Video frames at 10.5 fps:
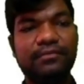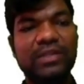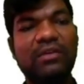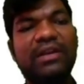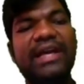
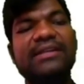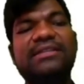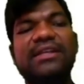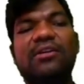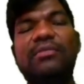will get
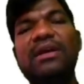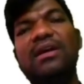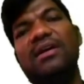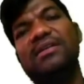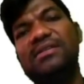0
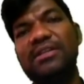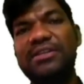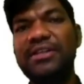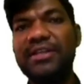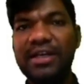because
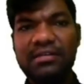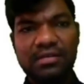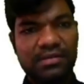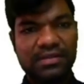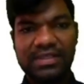it
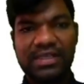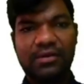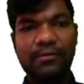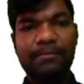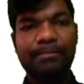returned
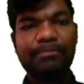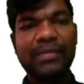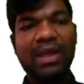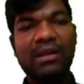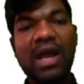0.
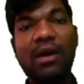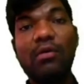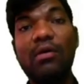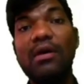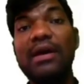
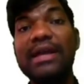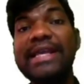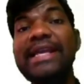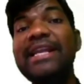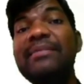Now,
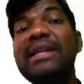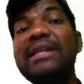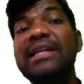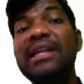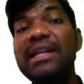
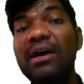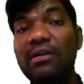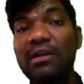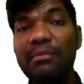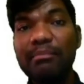incremental
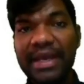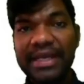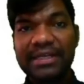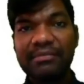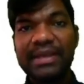
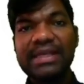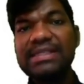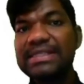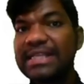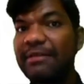development
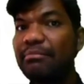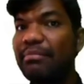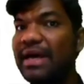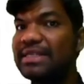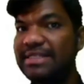means step
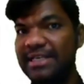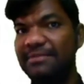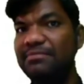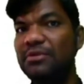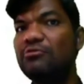by
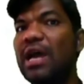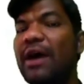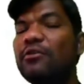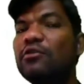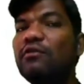step you
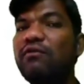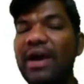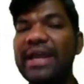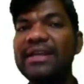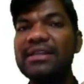have to
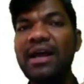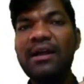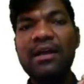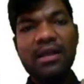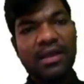find
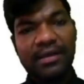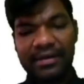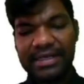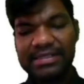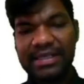the
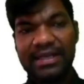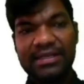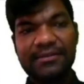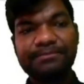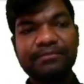
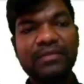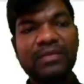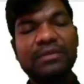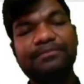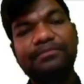result.
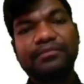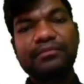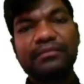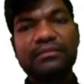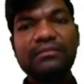
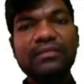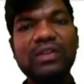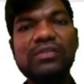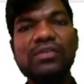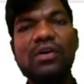
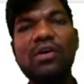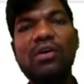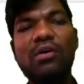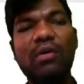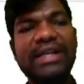
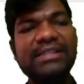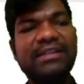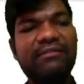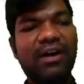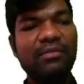So, what is the
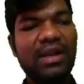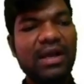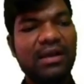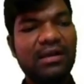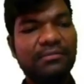
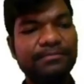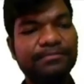formula?